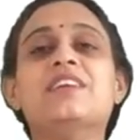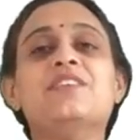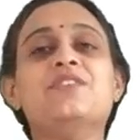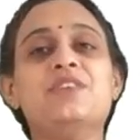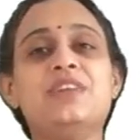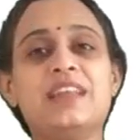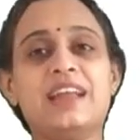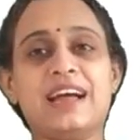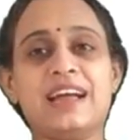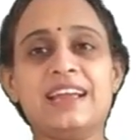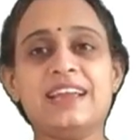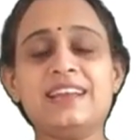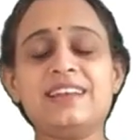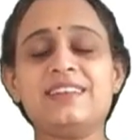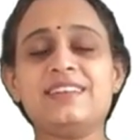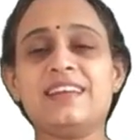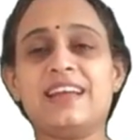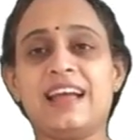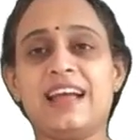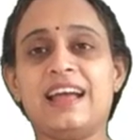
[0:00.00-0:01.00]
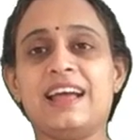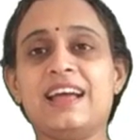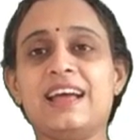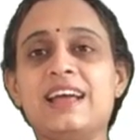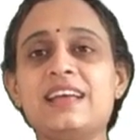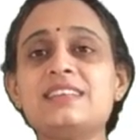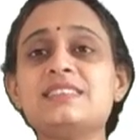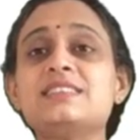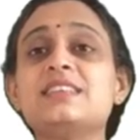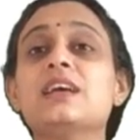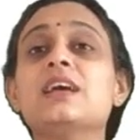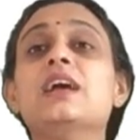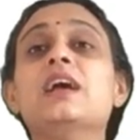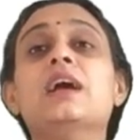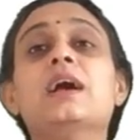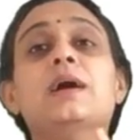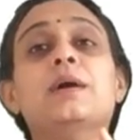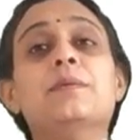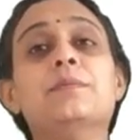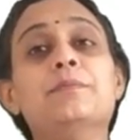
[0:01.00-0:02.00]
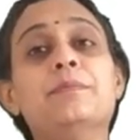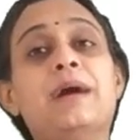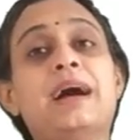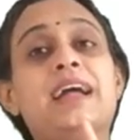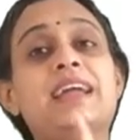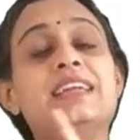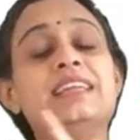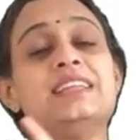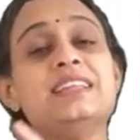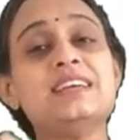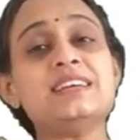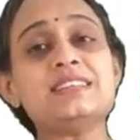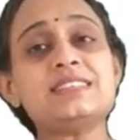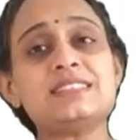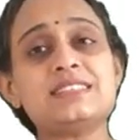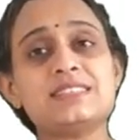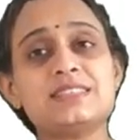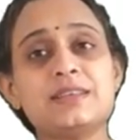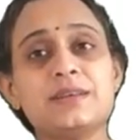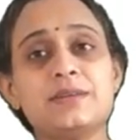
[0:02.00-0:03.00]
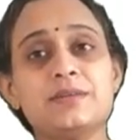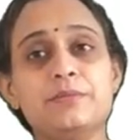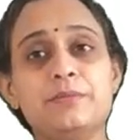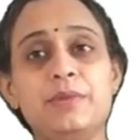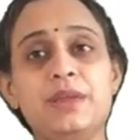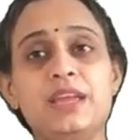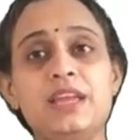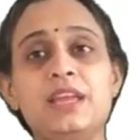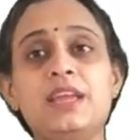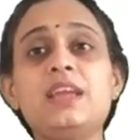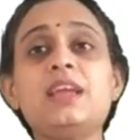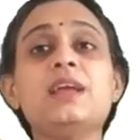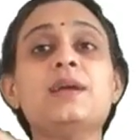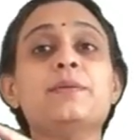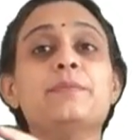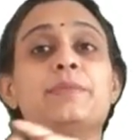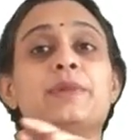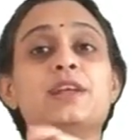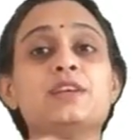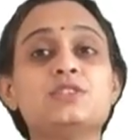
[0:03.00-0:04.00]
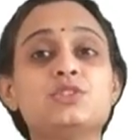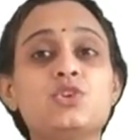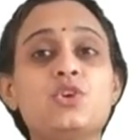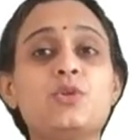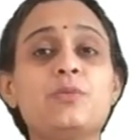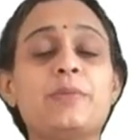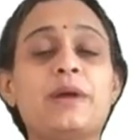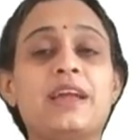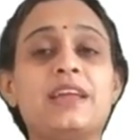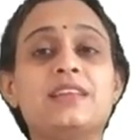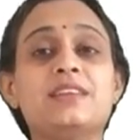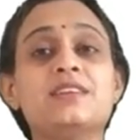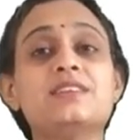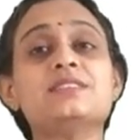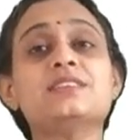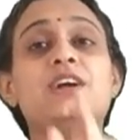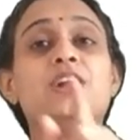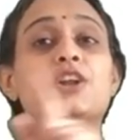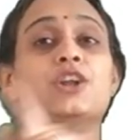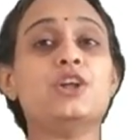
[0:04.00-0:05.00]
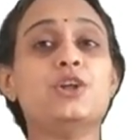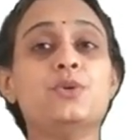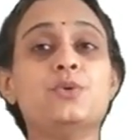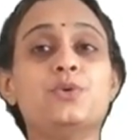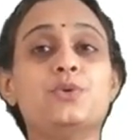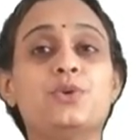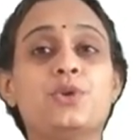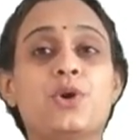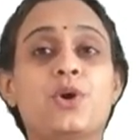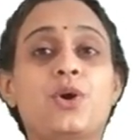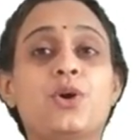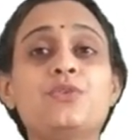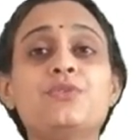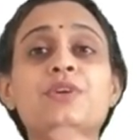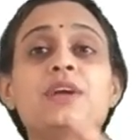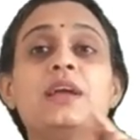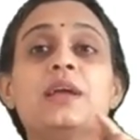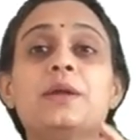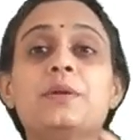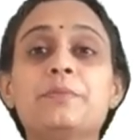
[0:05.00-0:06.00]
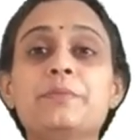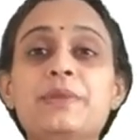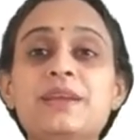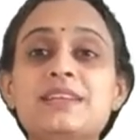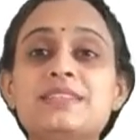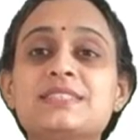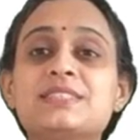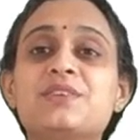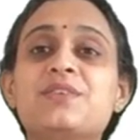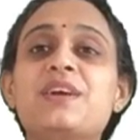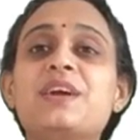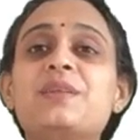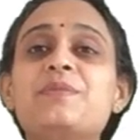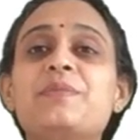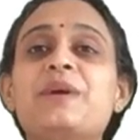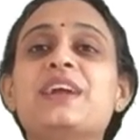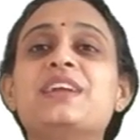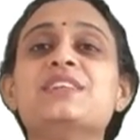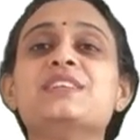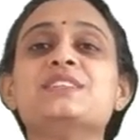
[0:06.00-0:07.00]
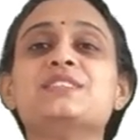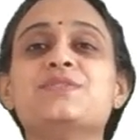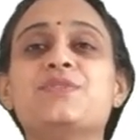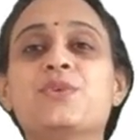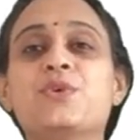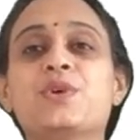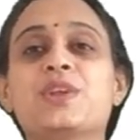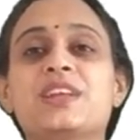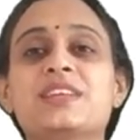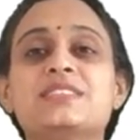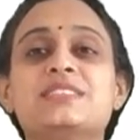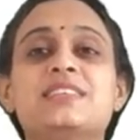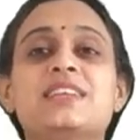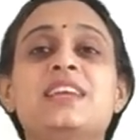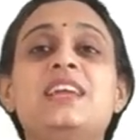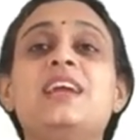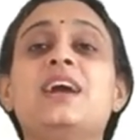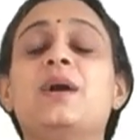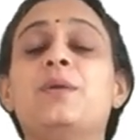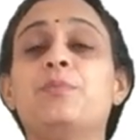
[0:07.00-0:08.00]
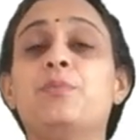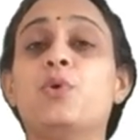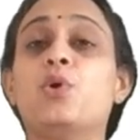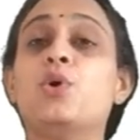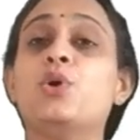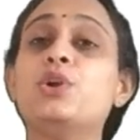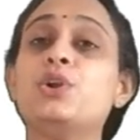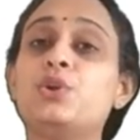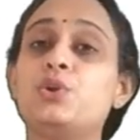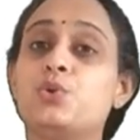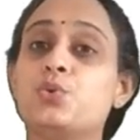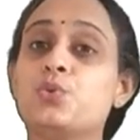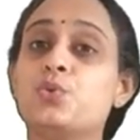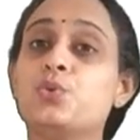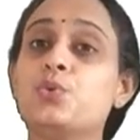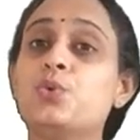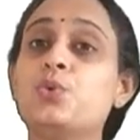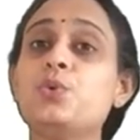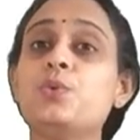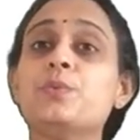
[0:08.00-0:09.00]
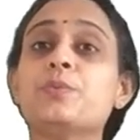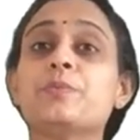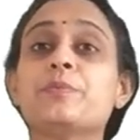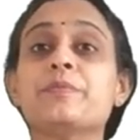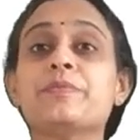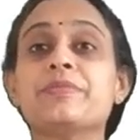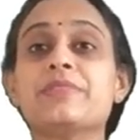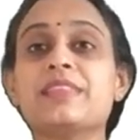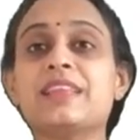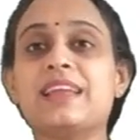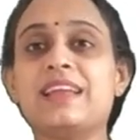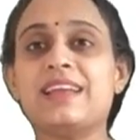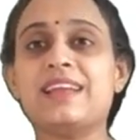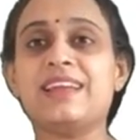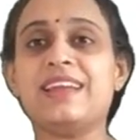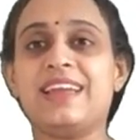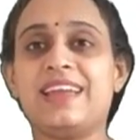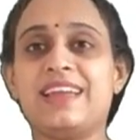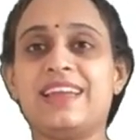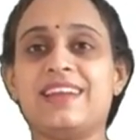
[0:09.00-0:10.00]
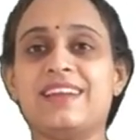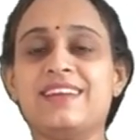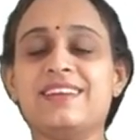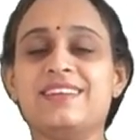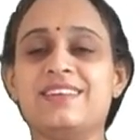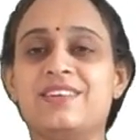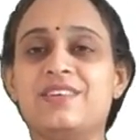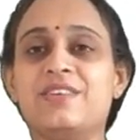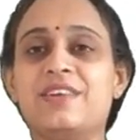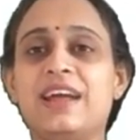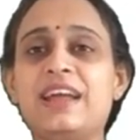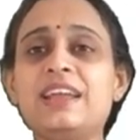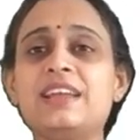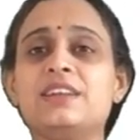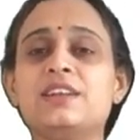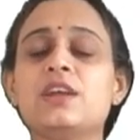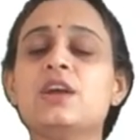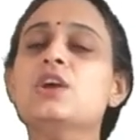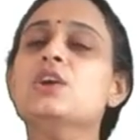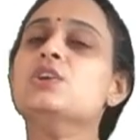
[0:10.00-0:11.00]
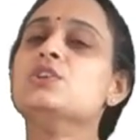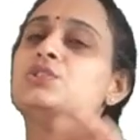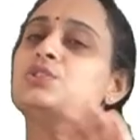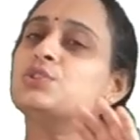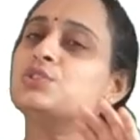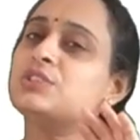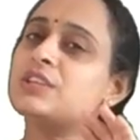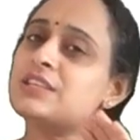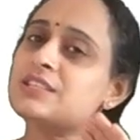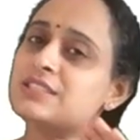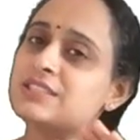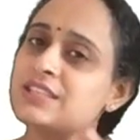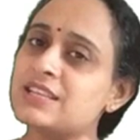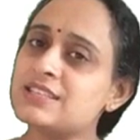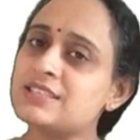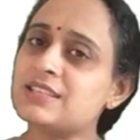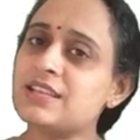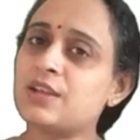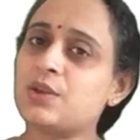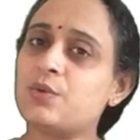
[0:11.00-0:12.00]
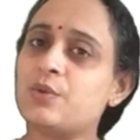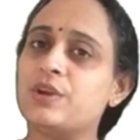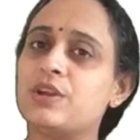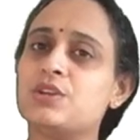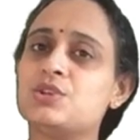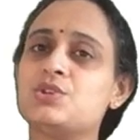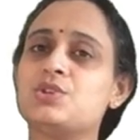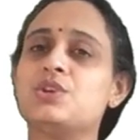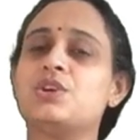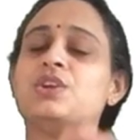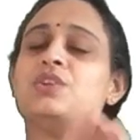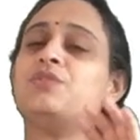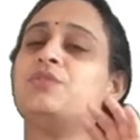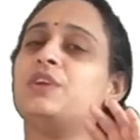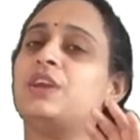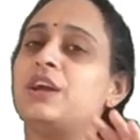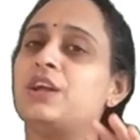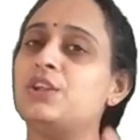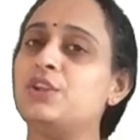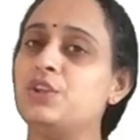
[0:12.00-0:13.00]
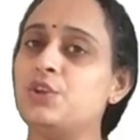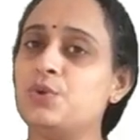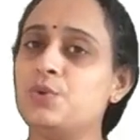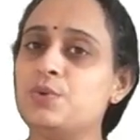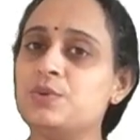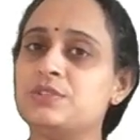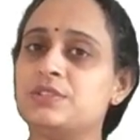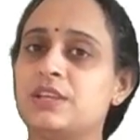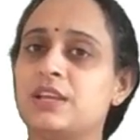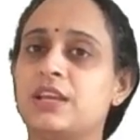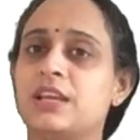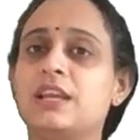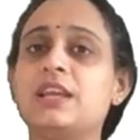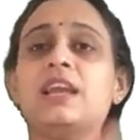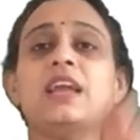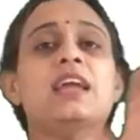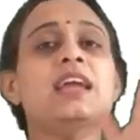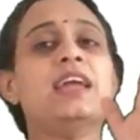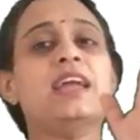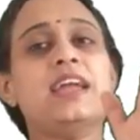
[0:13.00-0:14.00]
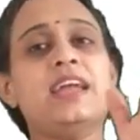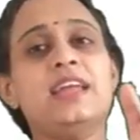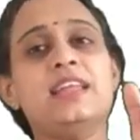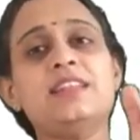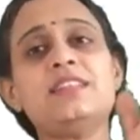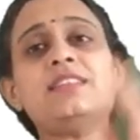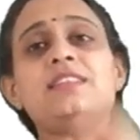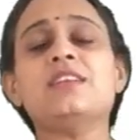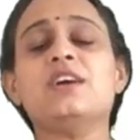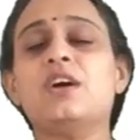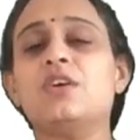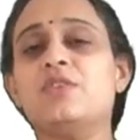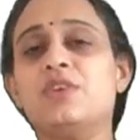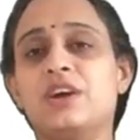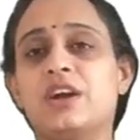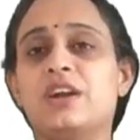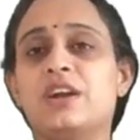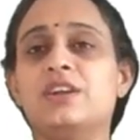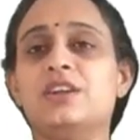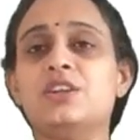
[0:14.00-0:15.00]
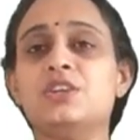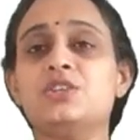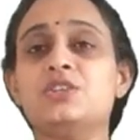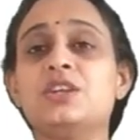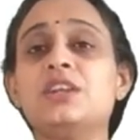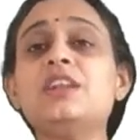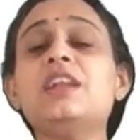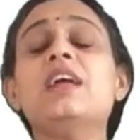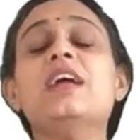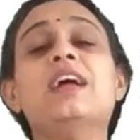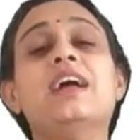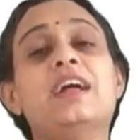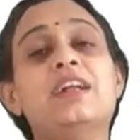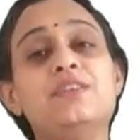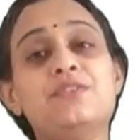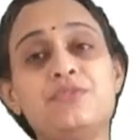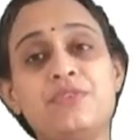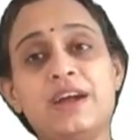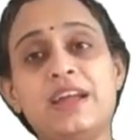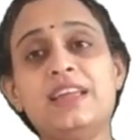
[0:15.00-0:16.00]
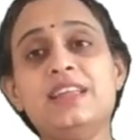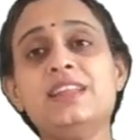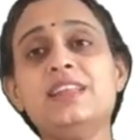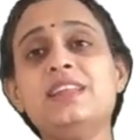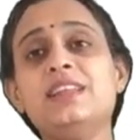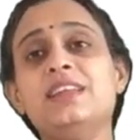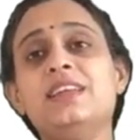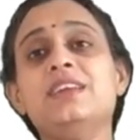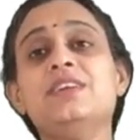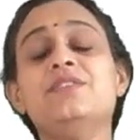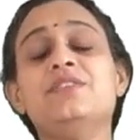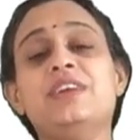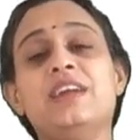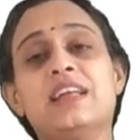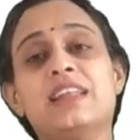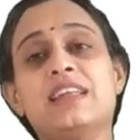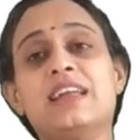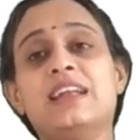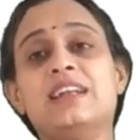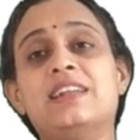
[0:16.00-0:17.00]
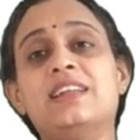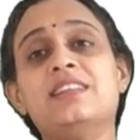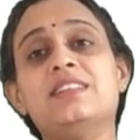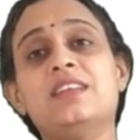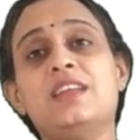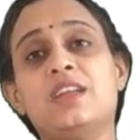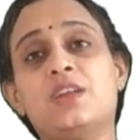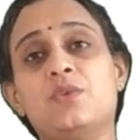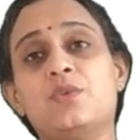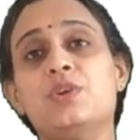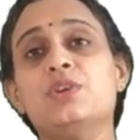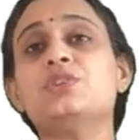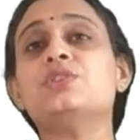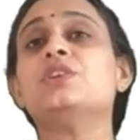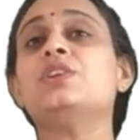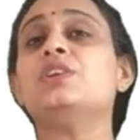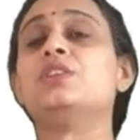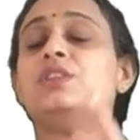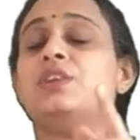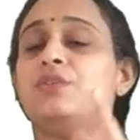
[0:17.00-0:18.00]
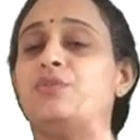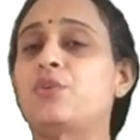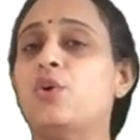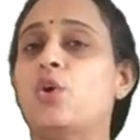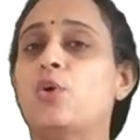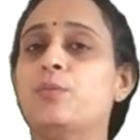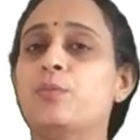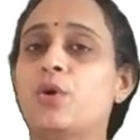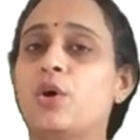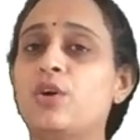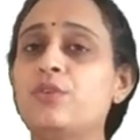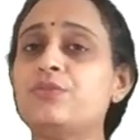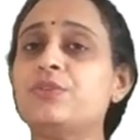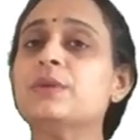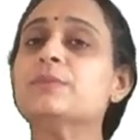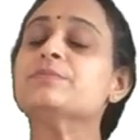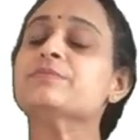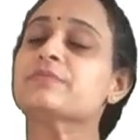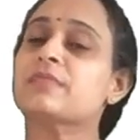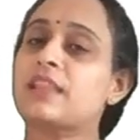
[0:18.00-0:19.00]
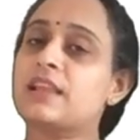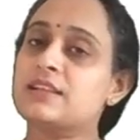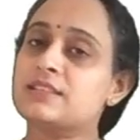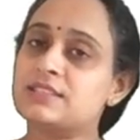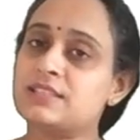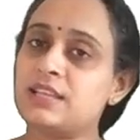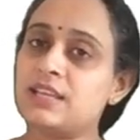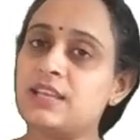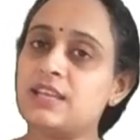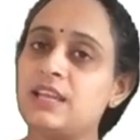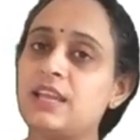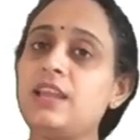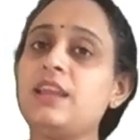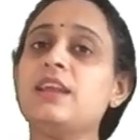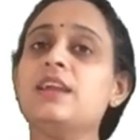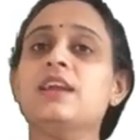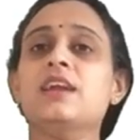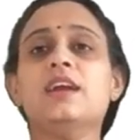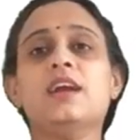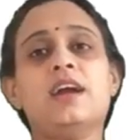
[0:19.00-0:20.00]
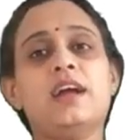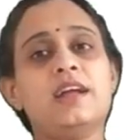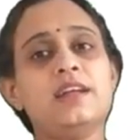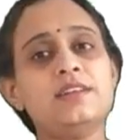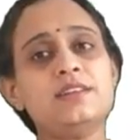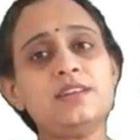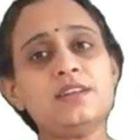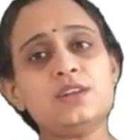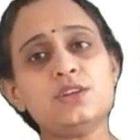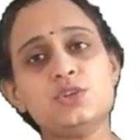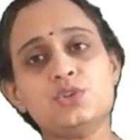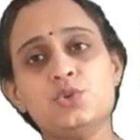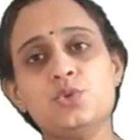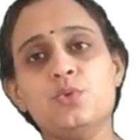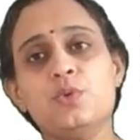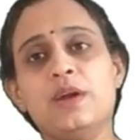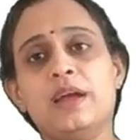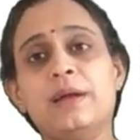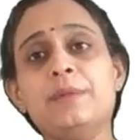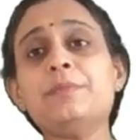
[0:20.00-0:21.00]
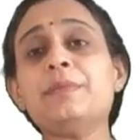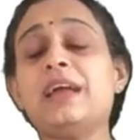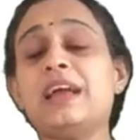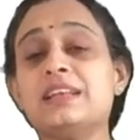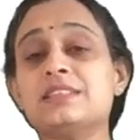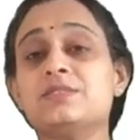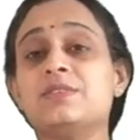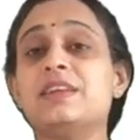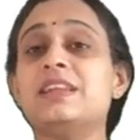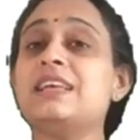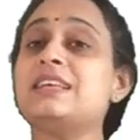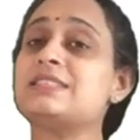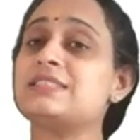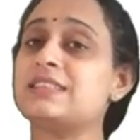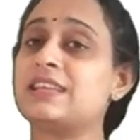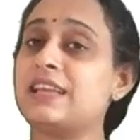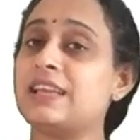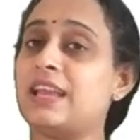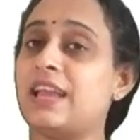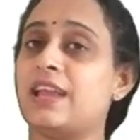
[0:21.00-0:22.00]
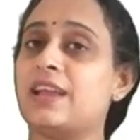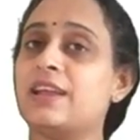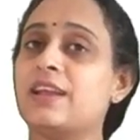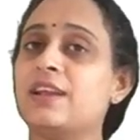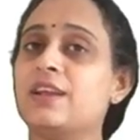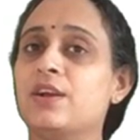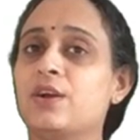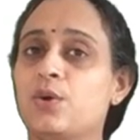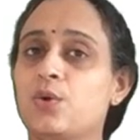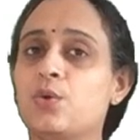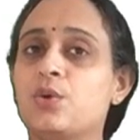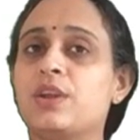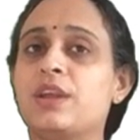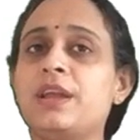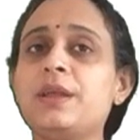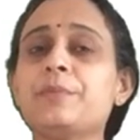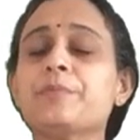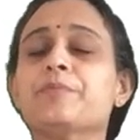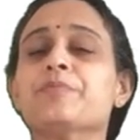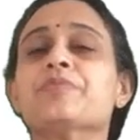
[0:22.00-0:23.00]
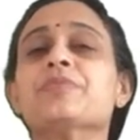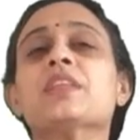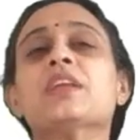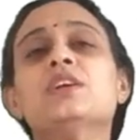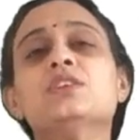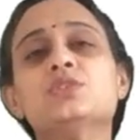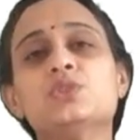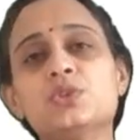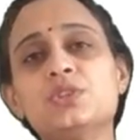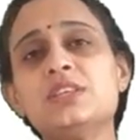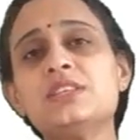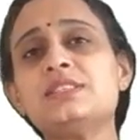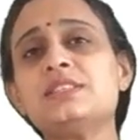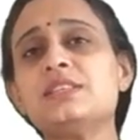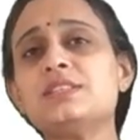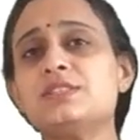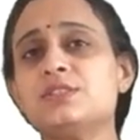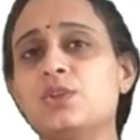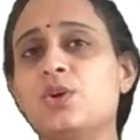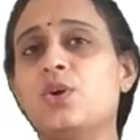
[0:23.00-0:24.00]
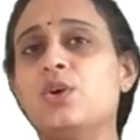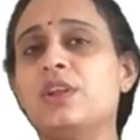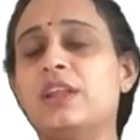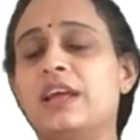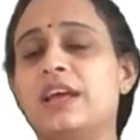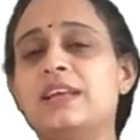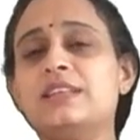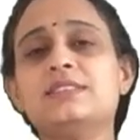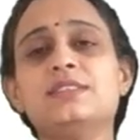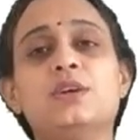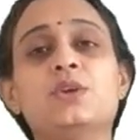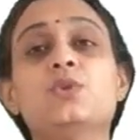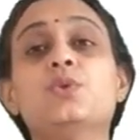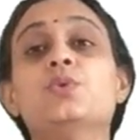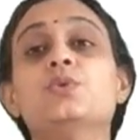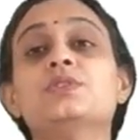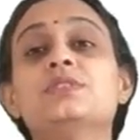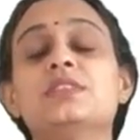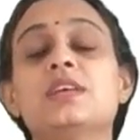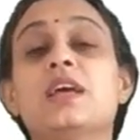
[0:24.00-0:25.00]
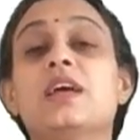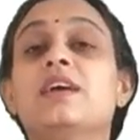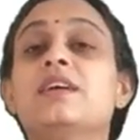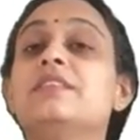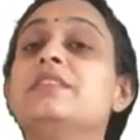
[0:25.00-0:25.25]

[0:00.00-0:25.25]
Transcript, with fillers: We write as minus b plus or minus under root of b square minus 4ac upon 2a. Right. So, just this equation we are using in our condition and finally we are getting the equation in the form of c and 2m as well as k. Okay. So, this is known as roots.